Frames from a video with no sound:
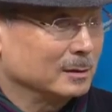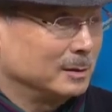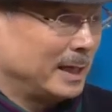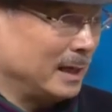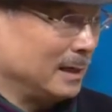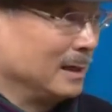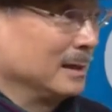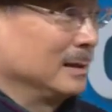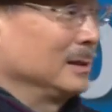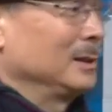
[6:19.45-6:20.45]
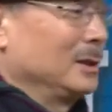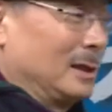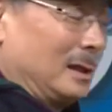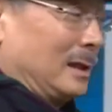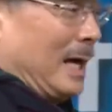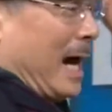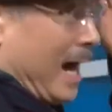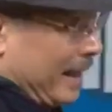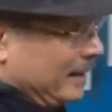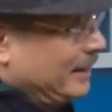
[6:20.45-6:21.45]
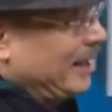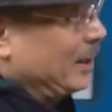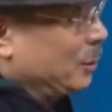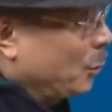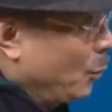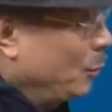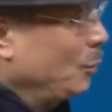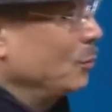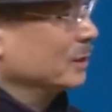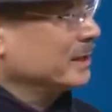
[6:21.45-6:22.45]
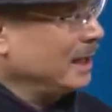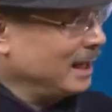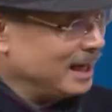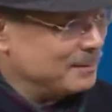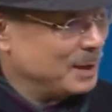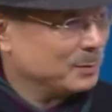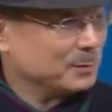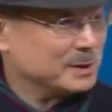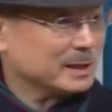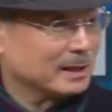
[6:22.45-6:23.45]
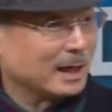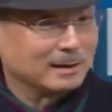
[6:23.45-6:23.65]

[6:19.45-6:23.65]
This is known as the law of diminishing marginal utility.